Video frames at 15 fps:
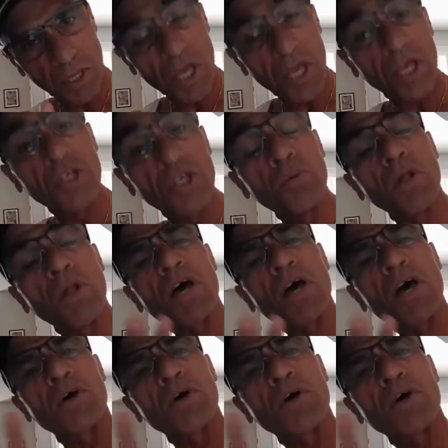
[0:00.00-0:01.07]
and you will have
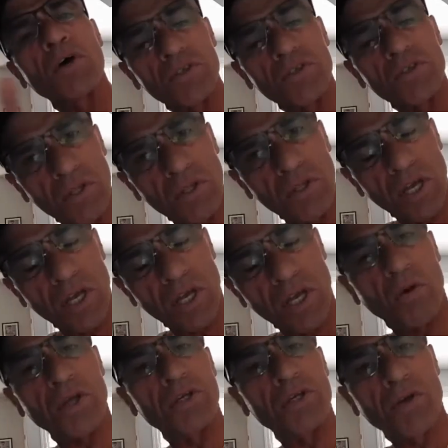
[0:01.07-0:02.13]
a wonderful life while
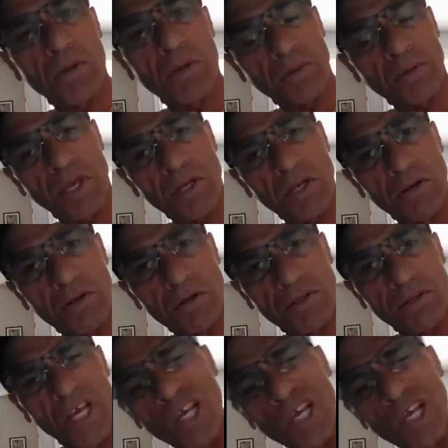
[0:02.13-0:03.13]
you're on planet Earth.